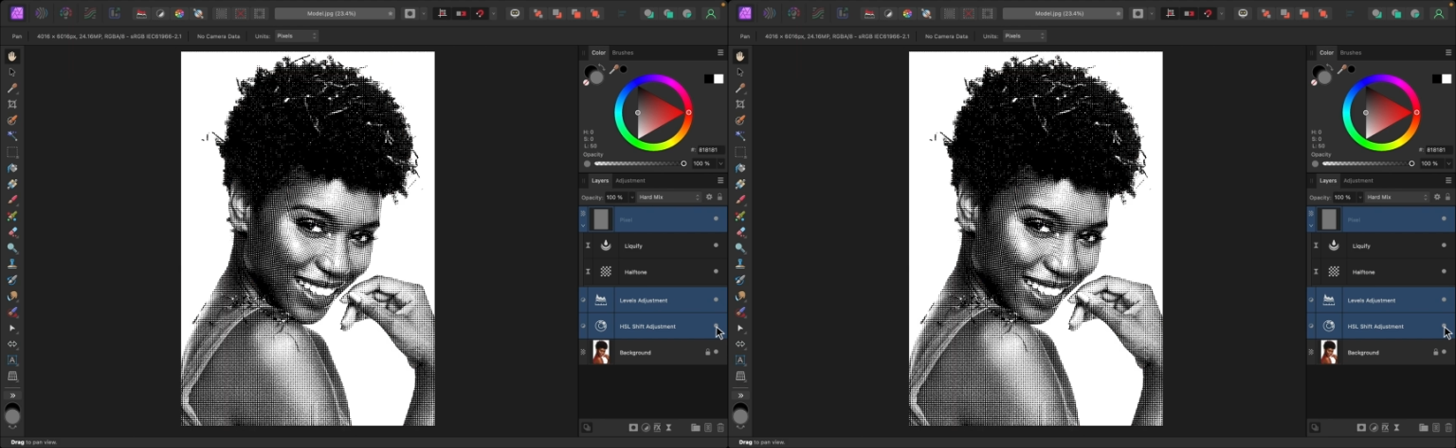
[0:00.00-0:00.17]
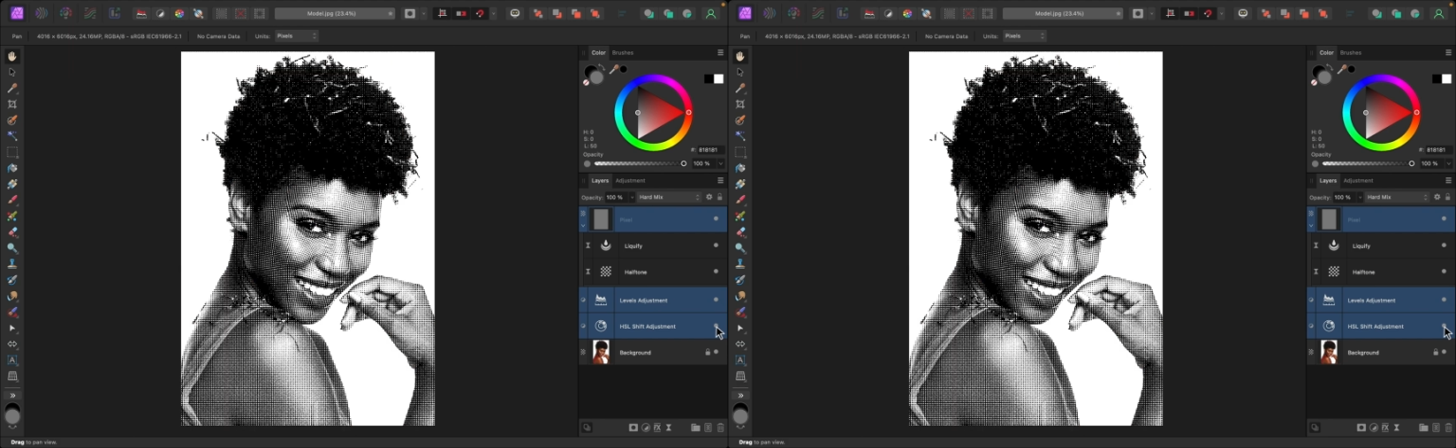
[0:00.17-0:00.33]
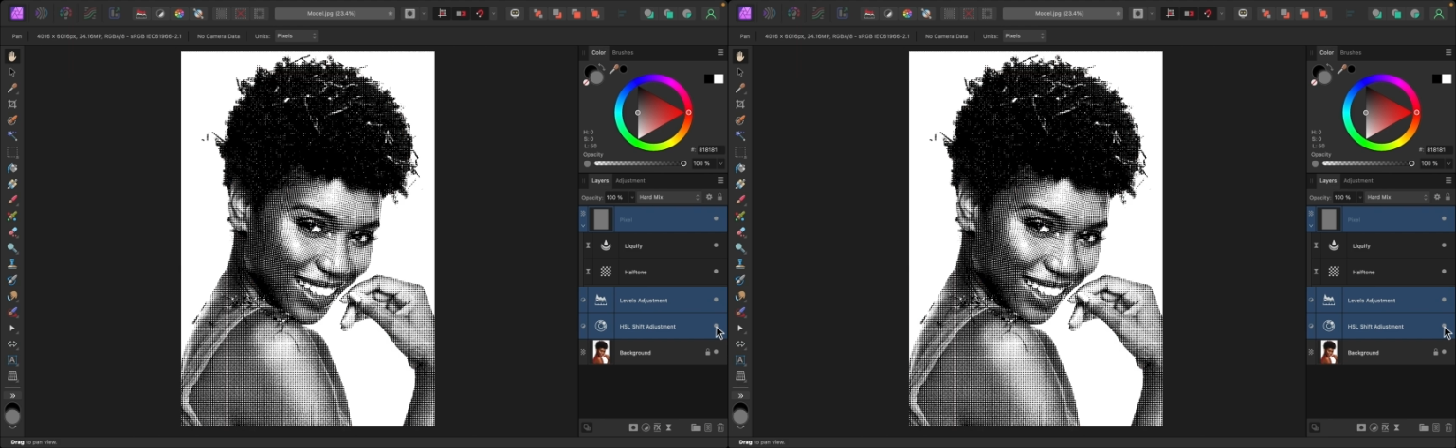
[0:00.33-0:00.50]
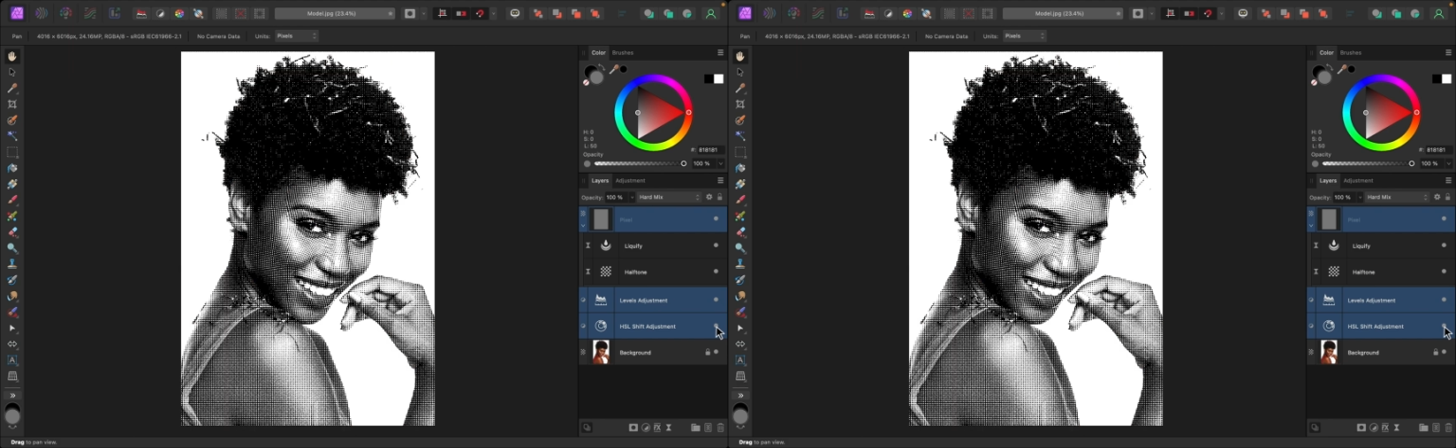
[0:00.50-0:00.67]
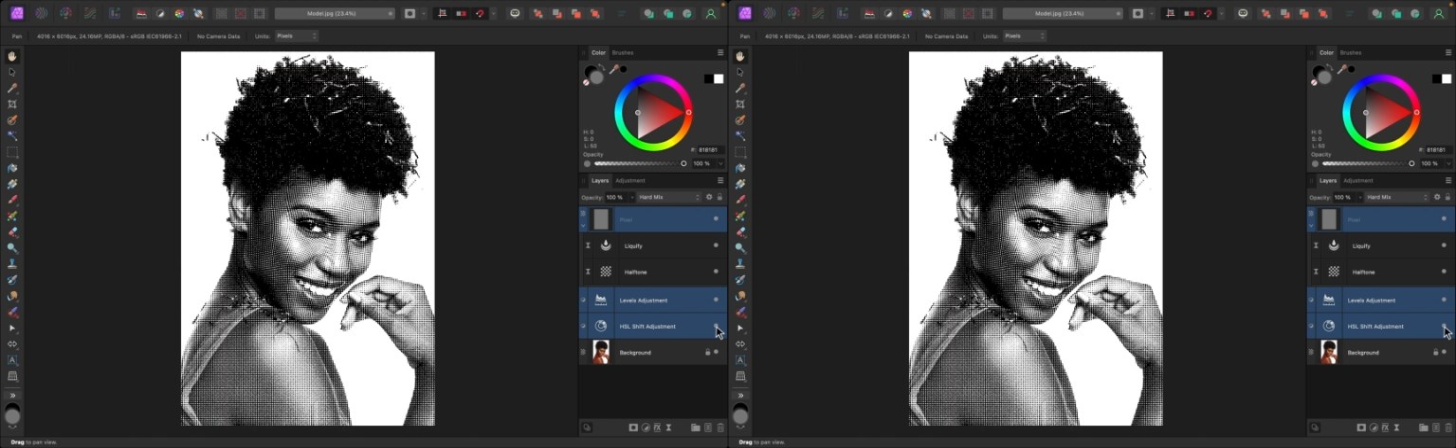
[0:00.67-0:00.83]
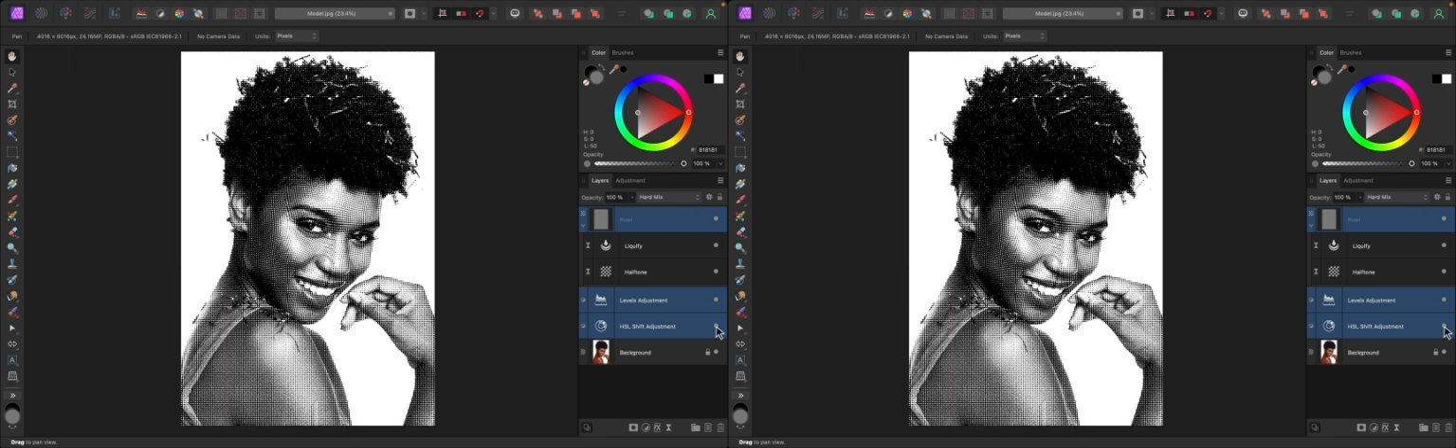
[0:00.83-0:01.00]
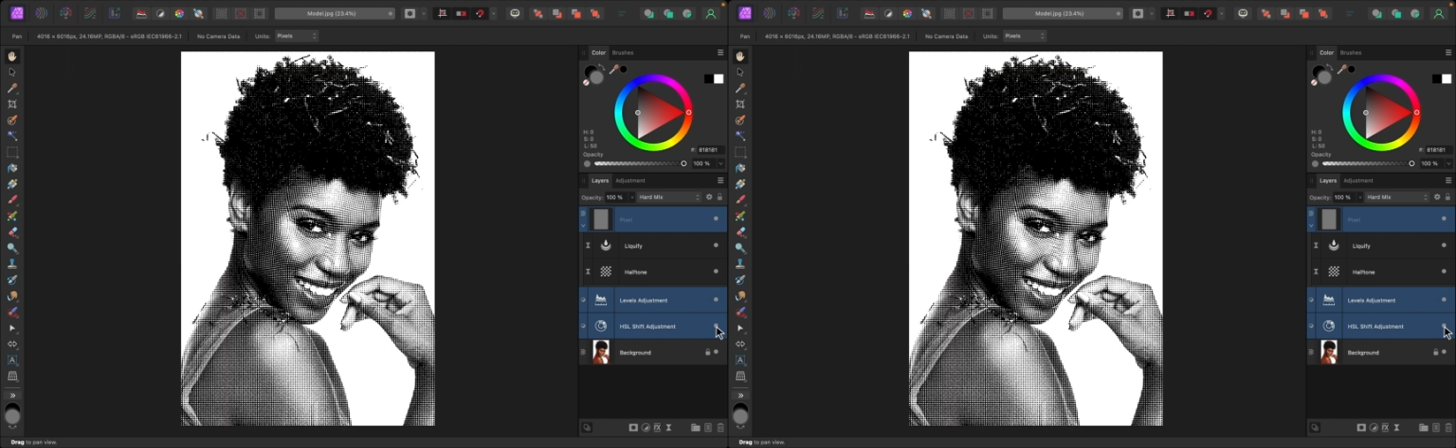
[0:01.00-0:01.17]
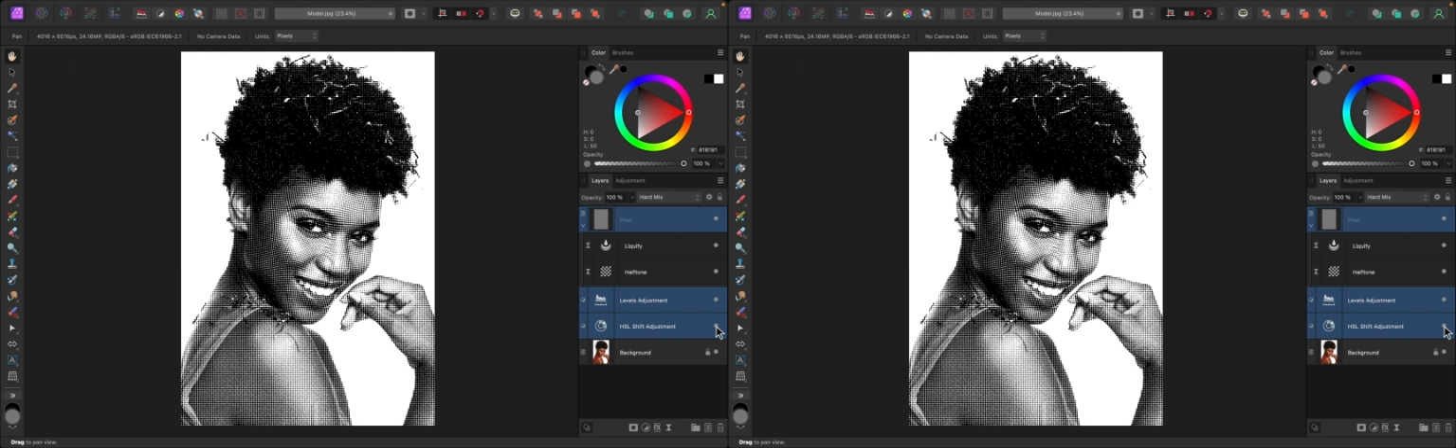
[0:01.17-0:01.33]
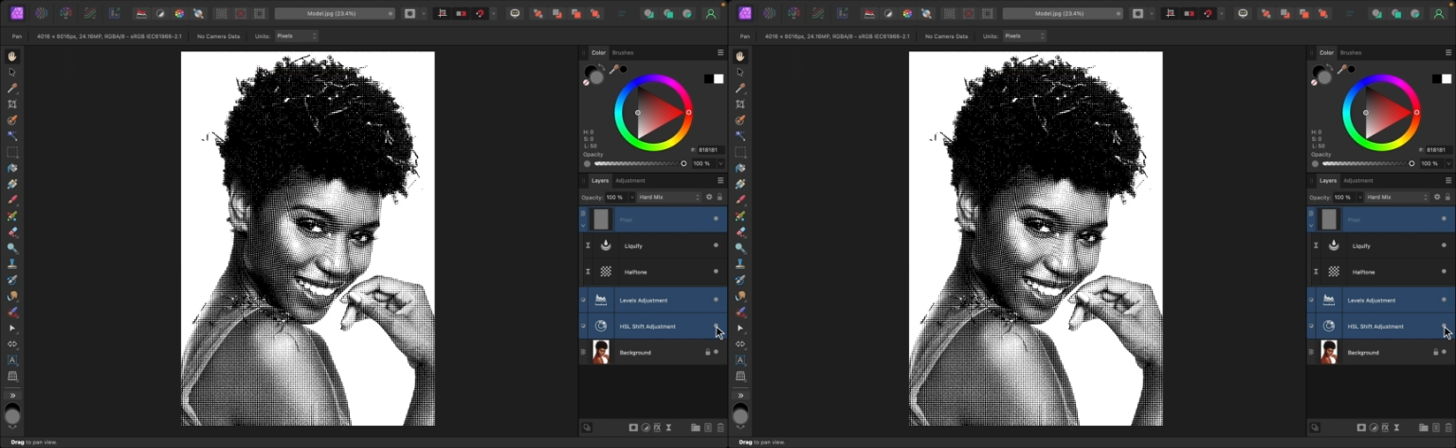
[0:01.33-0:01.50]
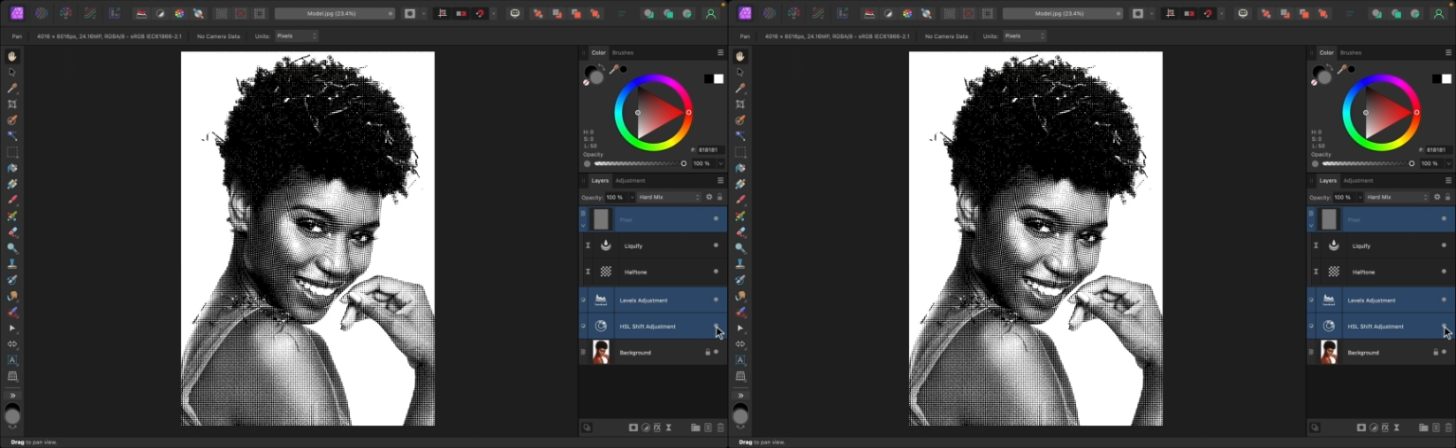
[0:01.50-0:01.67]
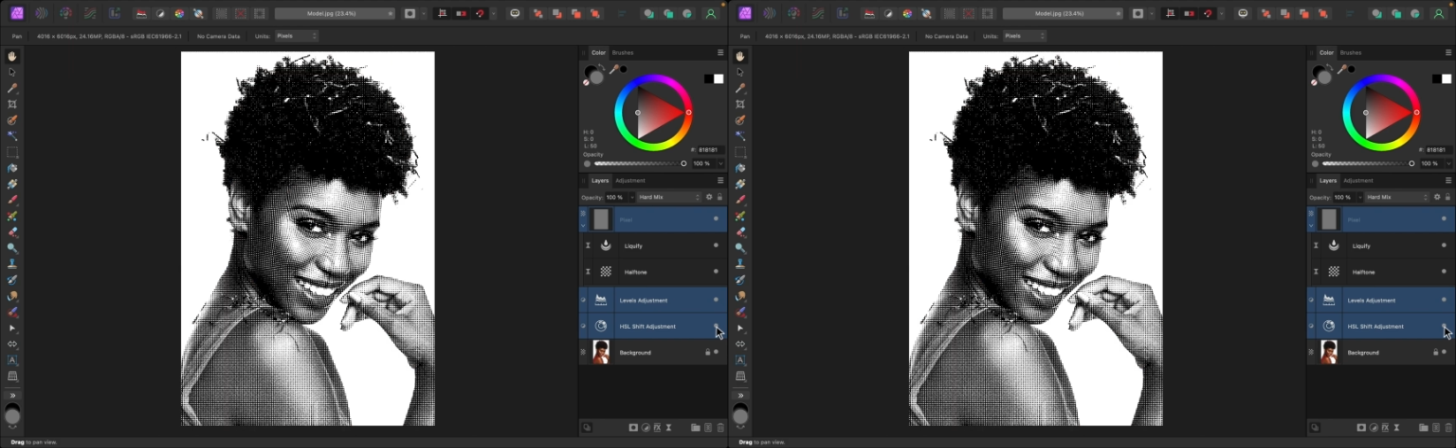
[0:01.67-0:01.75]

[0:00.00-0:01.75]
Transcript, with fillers: Thanks so much for watching,